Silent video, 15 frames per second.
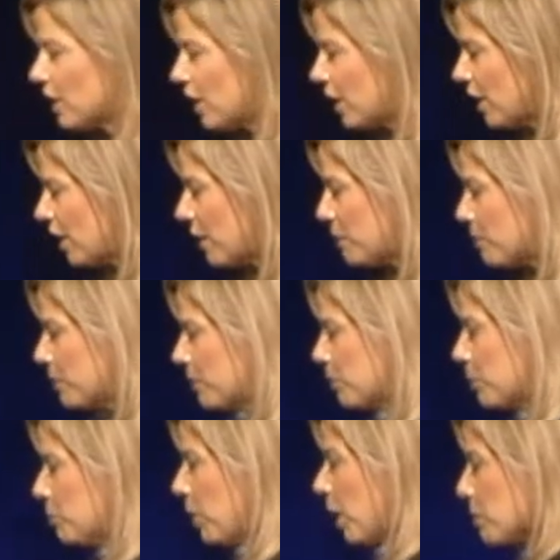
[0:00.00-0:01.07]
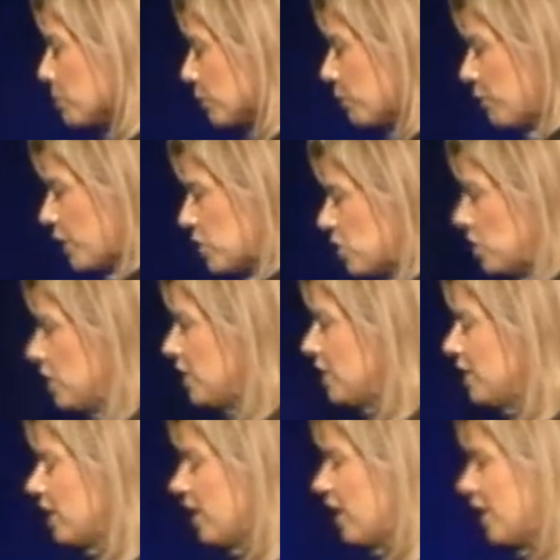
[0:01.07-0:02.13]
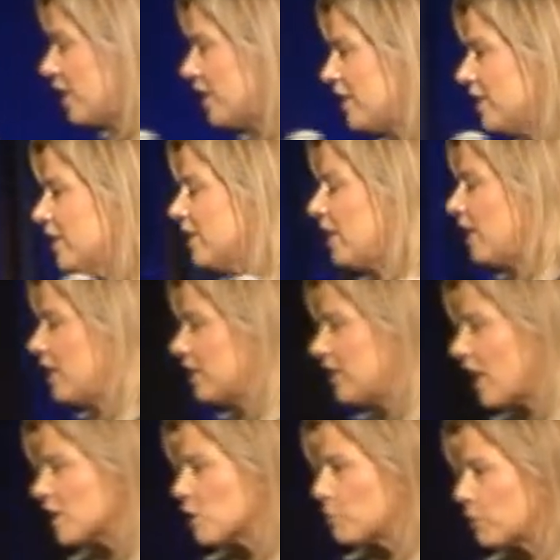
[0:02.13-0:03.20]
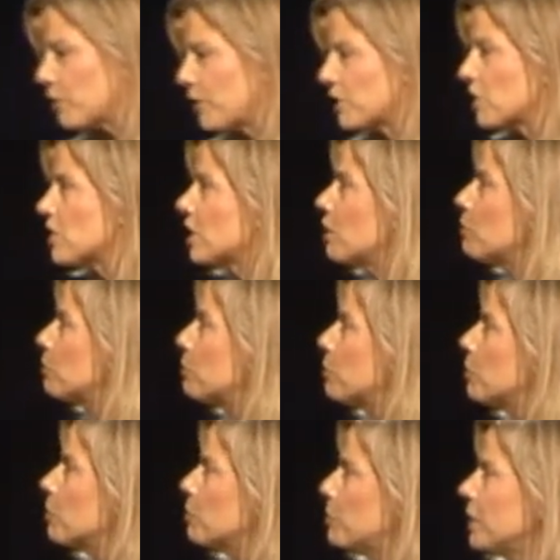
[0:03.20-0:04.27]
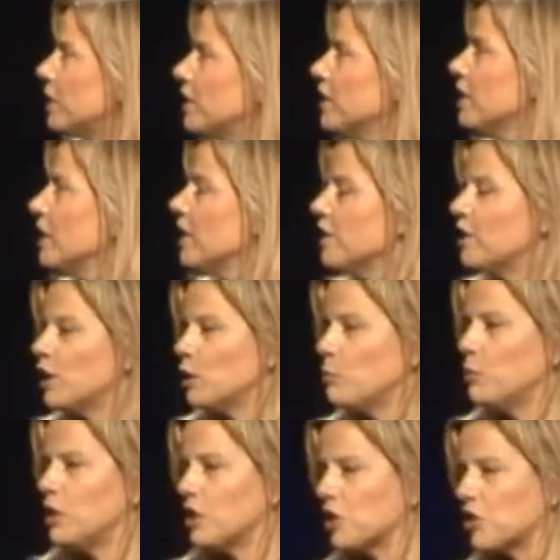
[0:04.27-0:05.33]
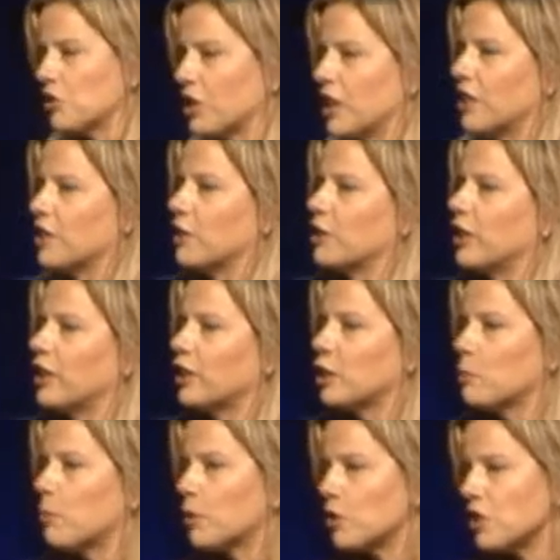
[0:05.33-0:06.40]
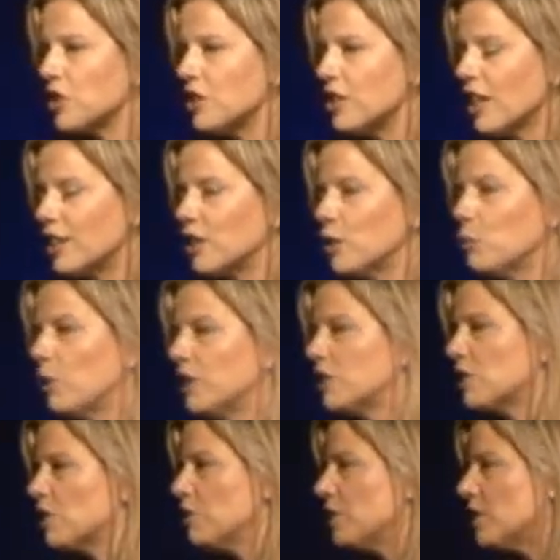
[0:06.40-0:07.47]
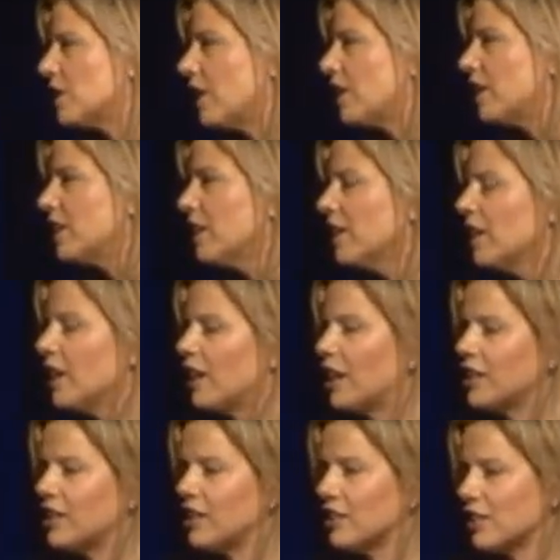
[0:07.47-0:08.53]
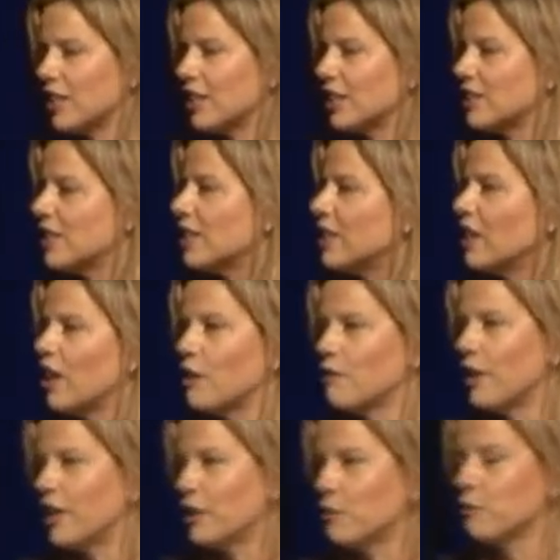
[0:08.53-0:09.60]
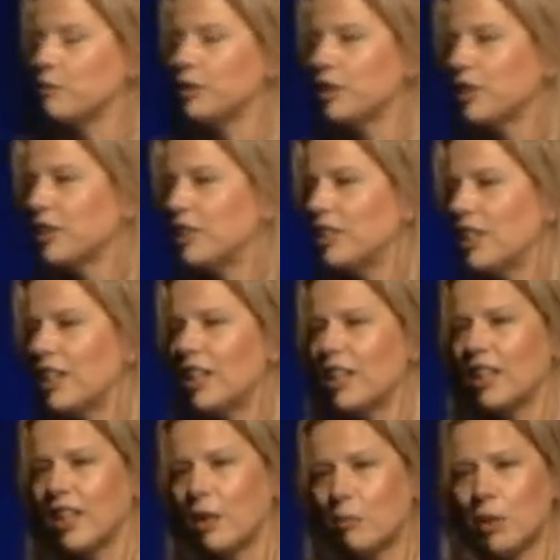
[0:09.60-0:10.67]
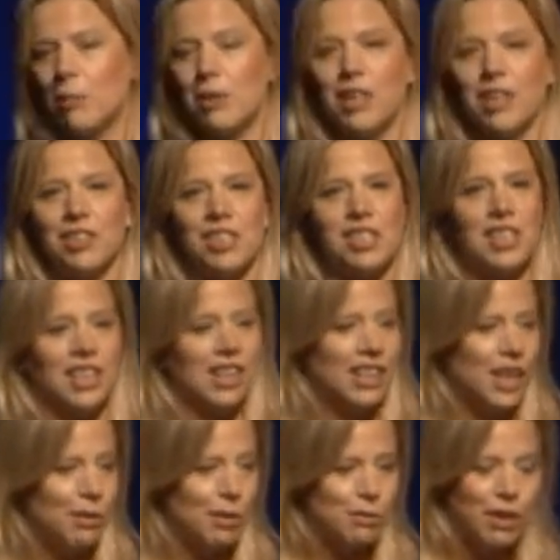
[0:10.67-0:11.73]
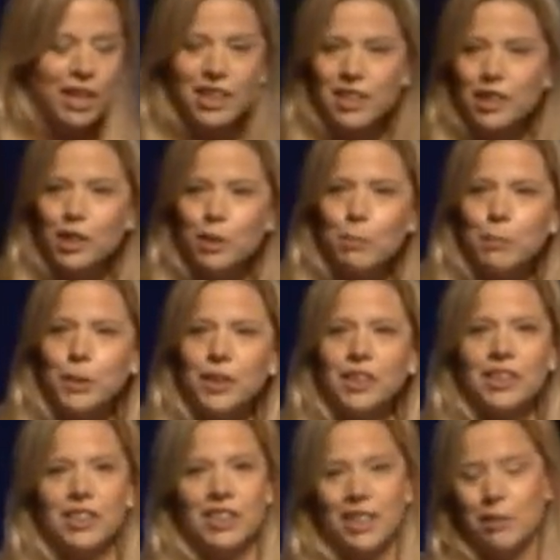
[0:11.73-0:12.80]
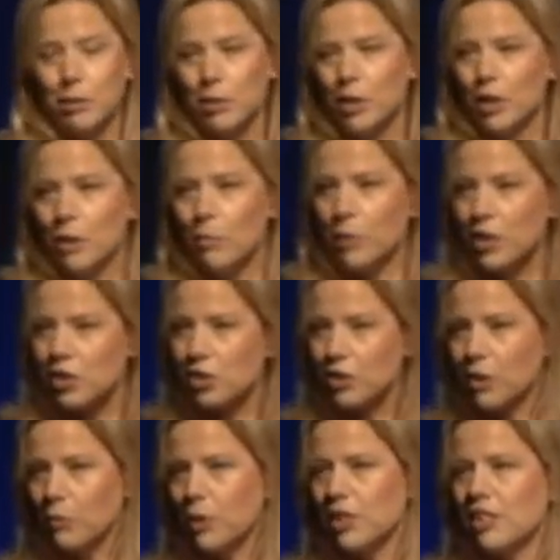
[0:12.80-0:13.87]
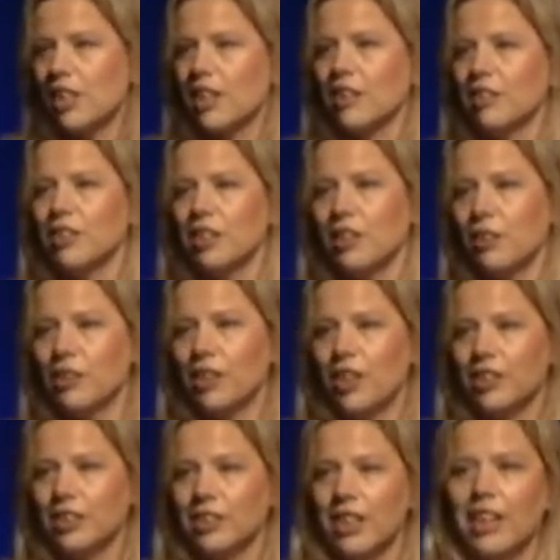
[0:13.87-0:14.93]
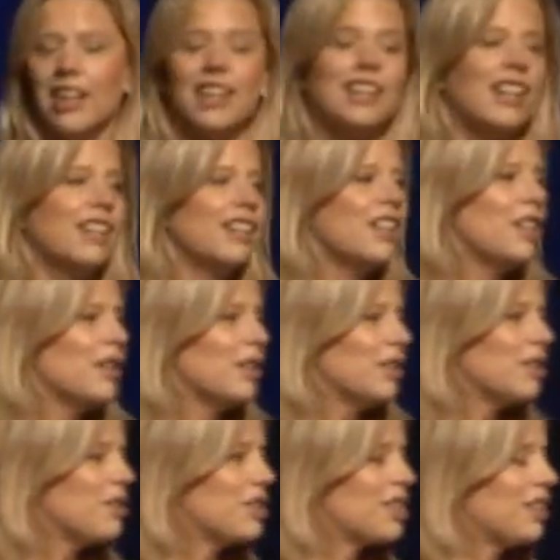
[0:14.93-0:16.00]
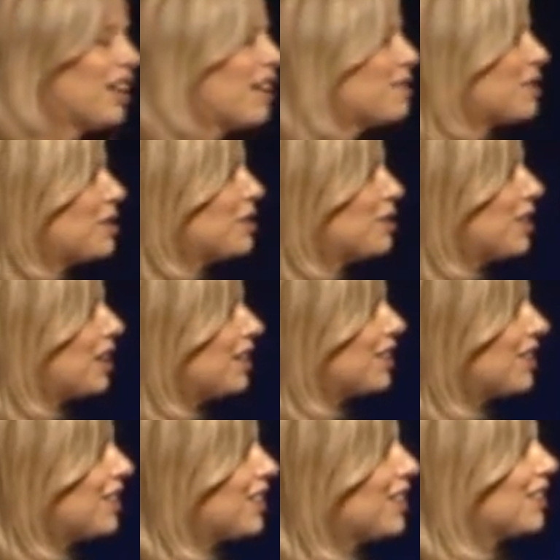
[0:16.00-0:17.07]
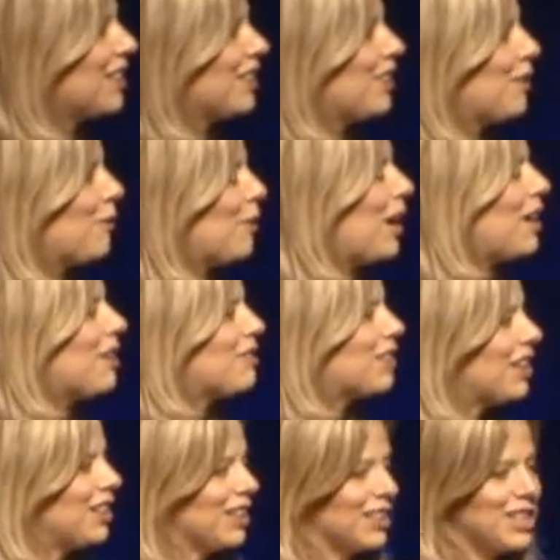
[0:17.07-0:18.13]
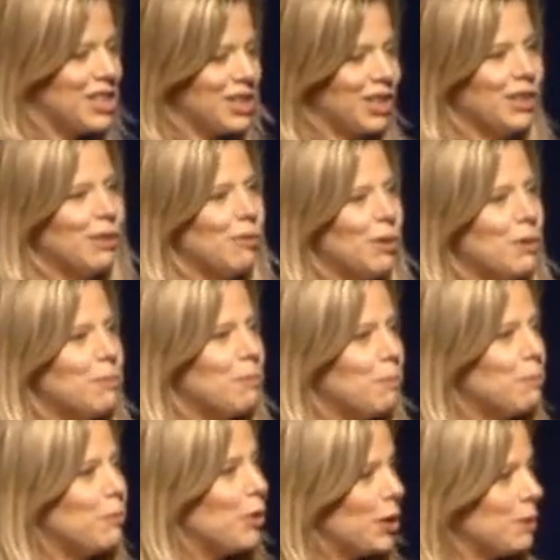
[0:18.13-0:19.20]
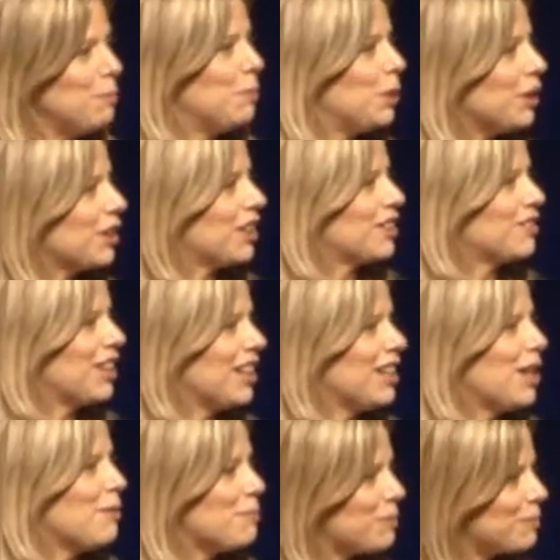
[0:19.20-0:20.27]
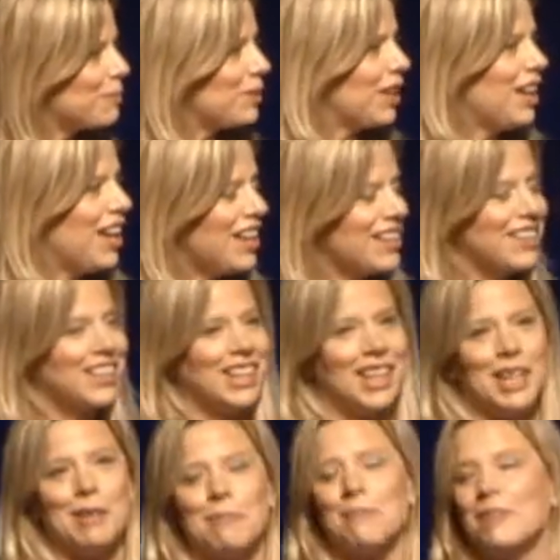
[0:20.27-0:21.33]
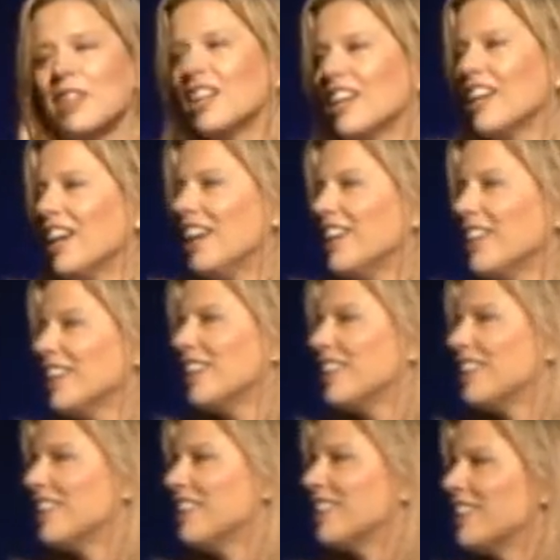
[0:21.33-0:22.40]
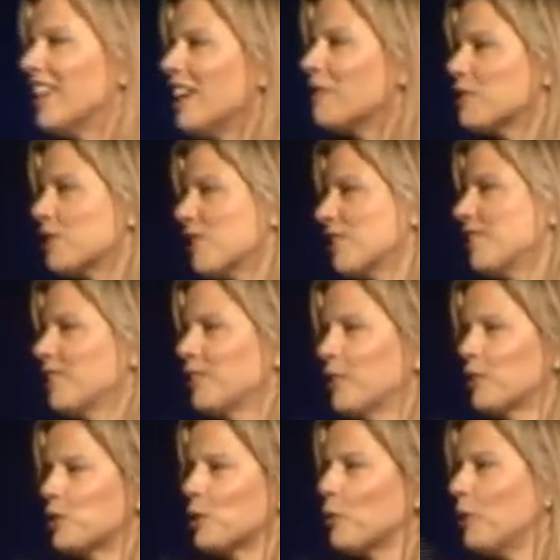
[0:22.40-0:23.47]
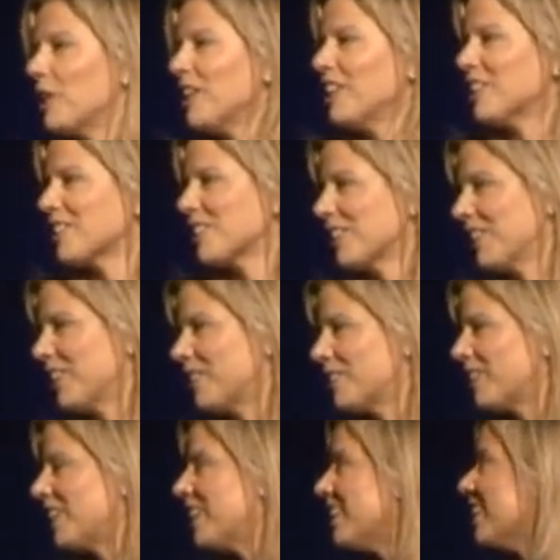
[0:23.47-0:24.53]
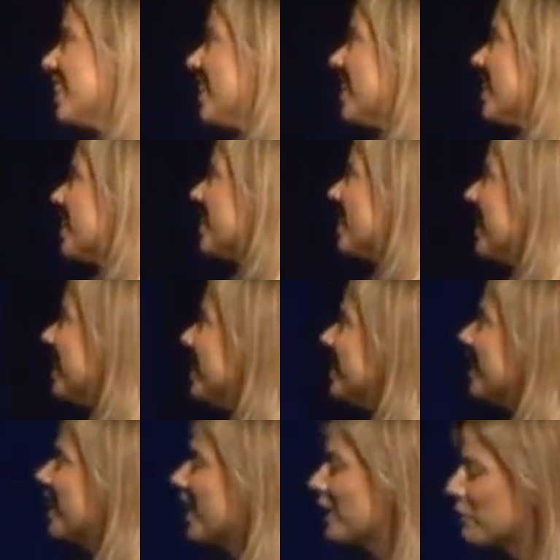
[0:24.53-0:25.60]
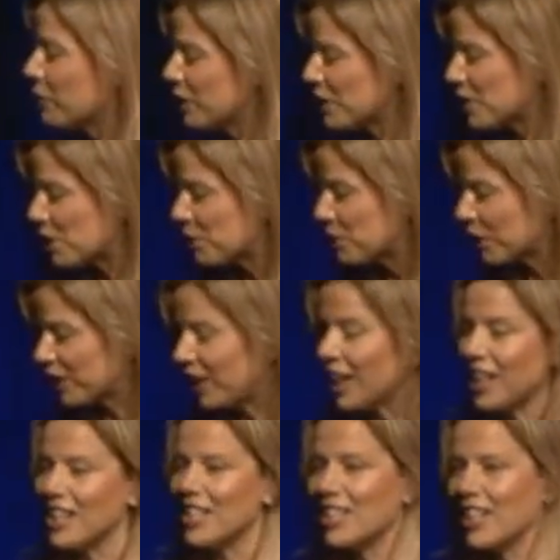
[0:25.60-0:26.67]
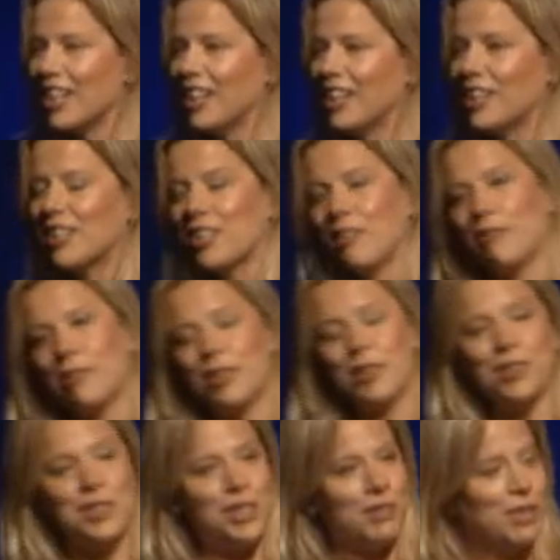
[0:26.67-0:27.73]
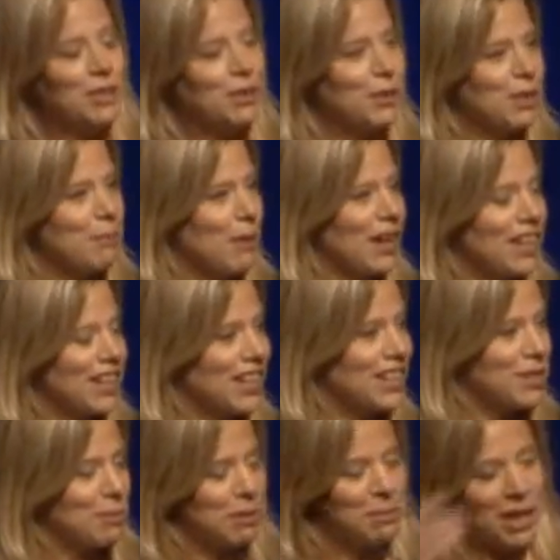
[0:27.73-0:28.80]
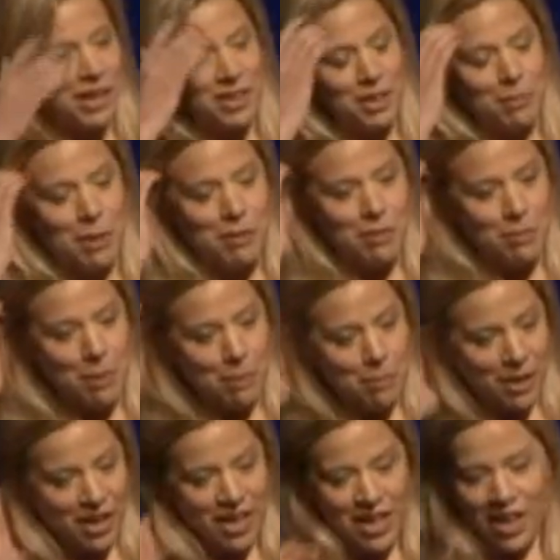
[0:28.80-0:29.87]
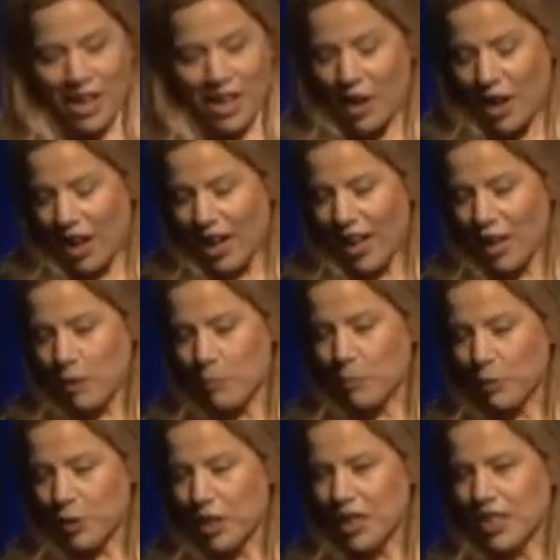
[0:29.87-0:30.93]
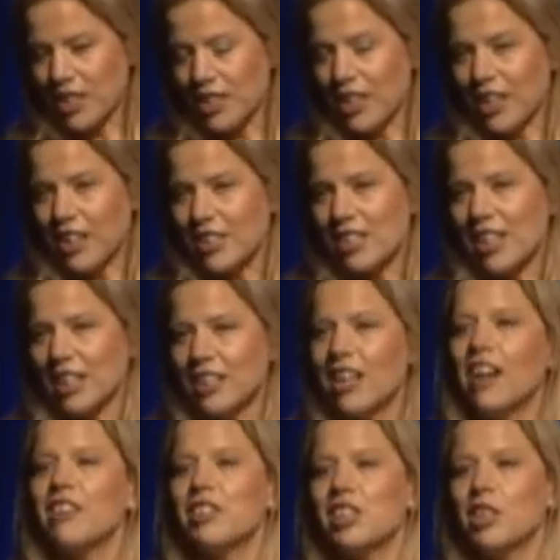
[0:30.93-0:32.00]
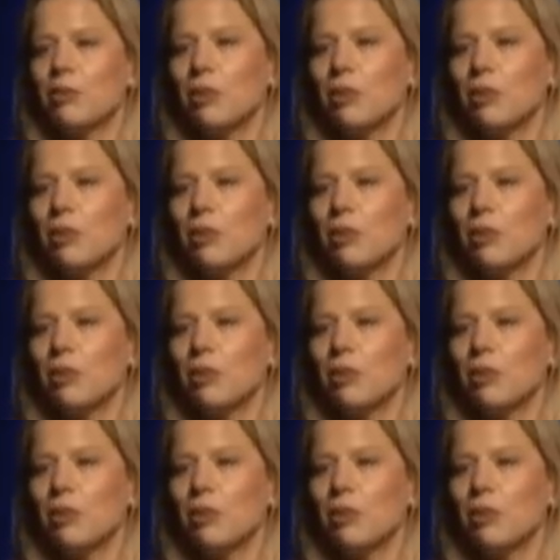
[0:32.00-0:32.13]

my profession and lots of professions have been the administrator, like the person that you went to say, I needed to take a day off, I don't feel good today, I'm gonna be out sick, and they would write it in their book and they would make sure it went down, you know, along the line. I used to have to do that and think, wow, I've got it at least all in one book, right? I'm ahead of the game. And that was 20 years ago, right? Then I went to clients, and for those of you who are my age, maybe out there might remember, I had to bring technology